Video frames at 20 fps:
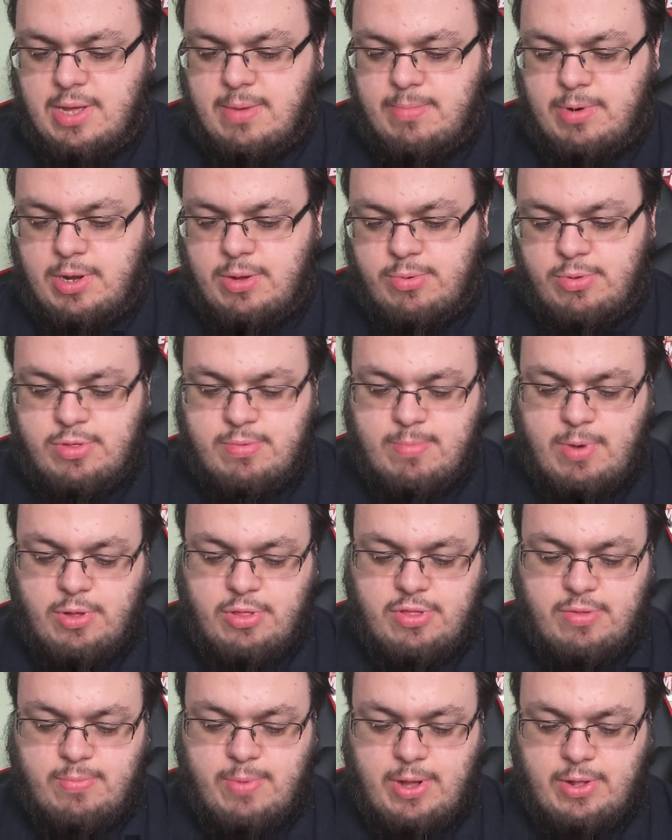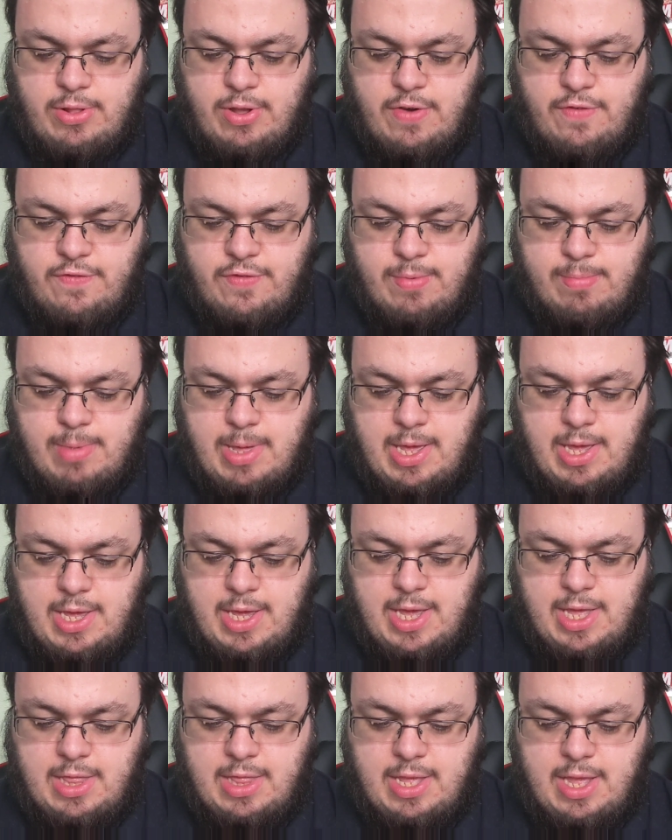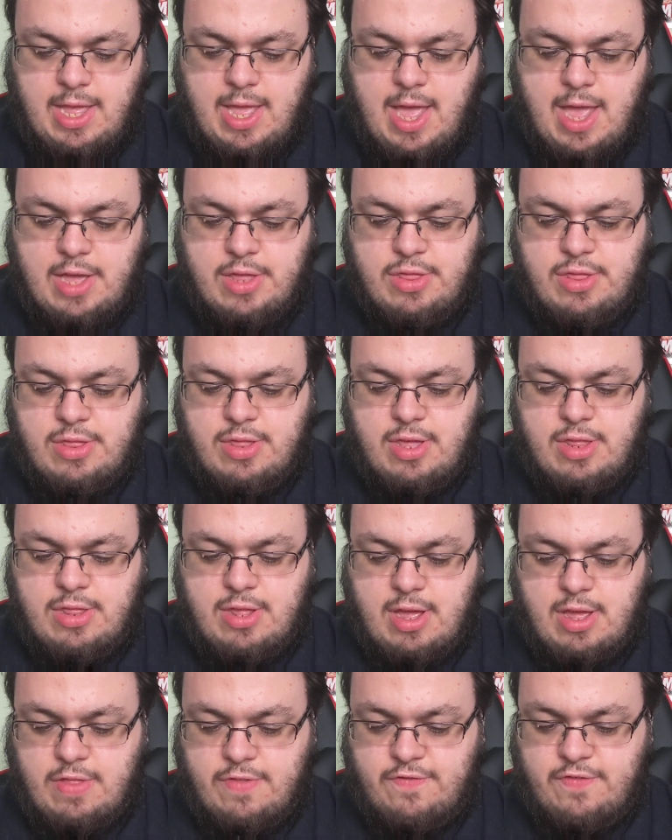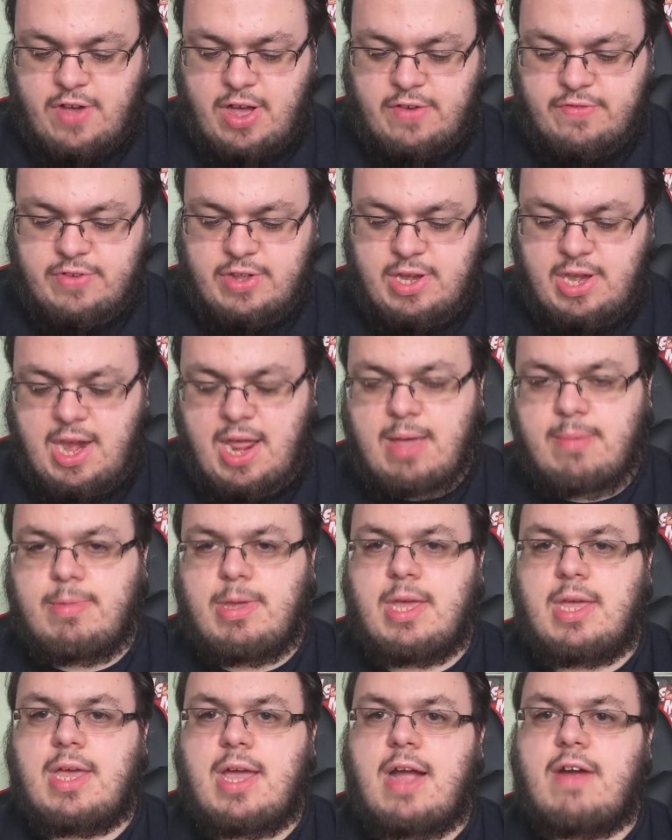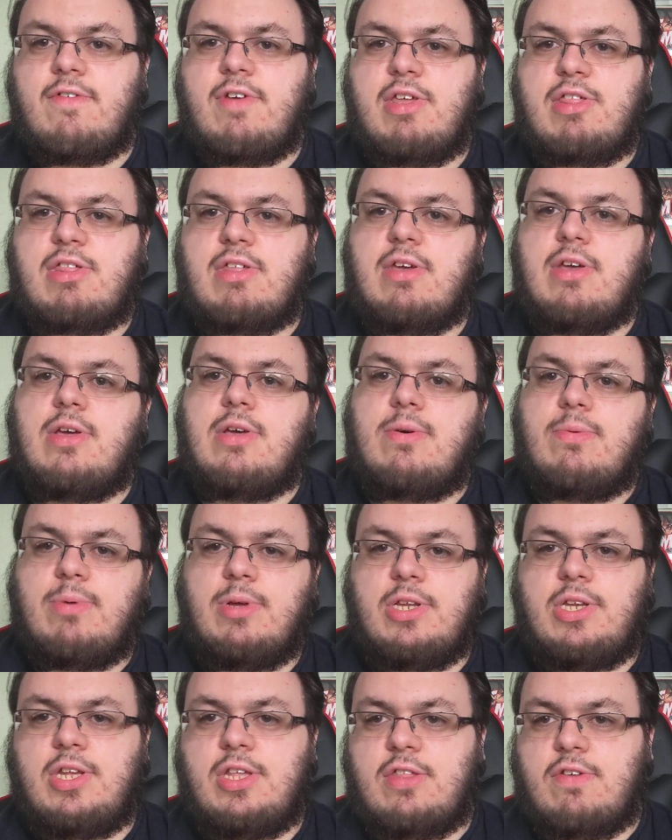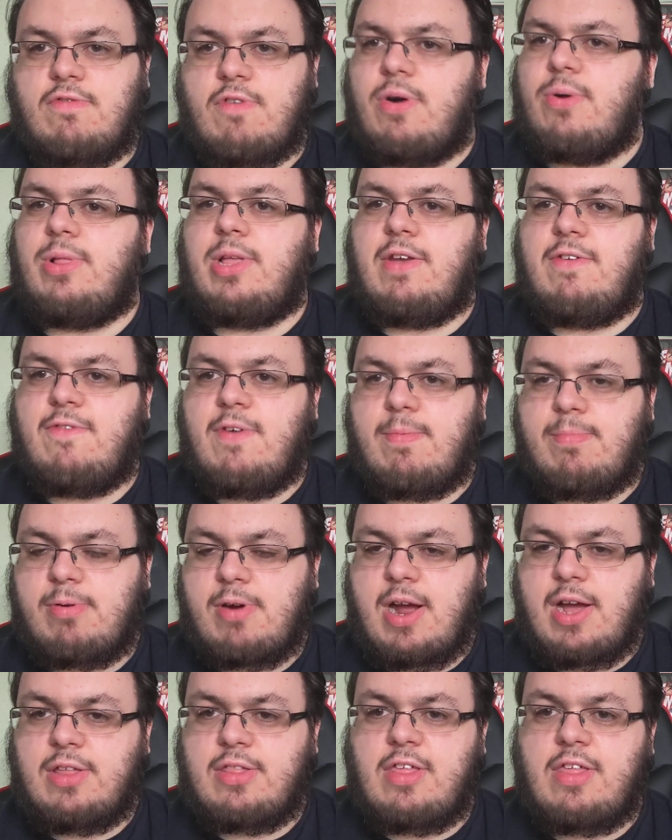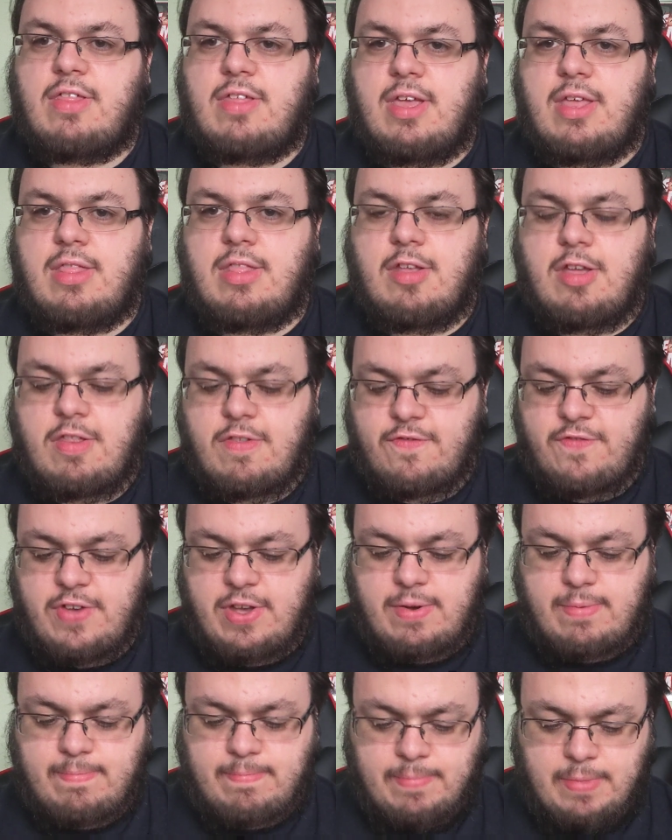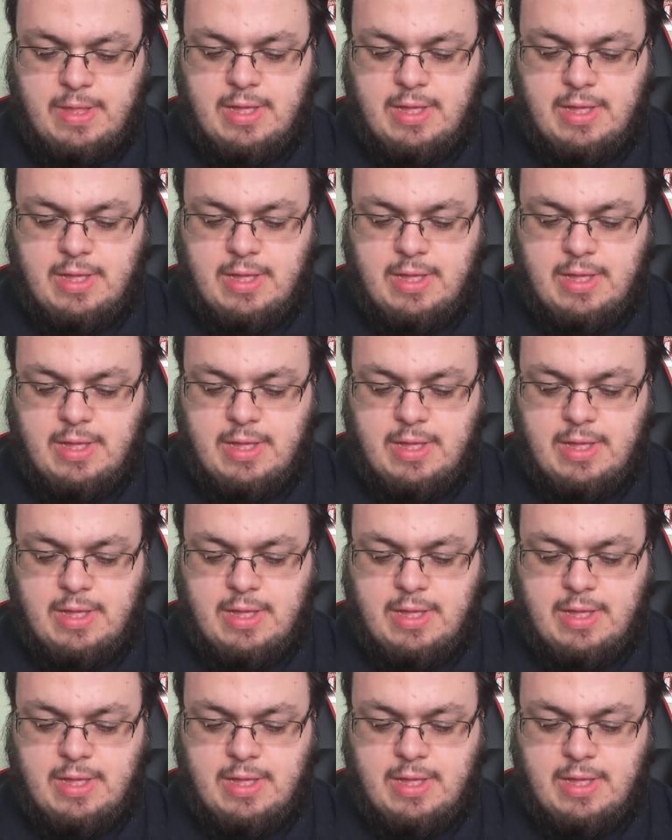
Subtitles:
but he was most well known for being in The Exorcist as Father Damien Karras, which is a role he reprises in this film.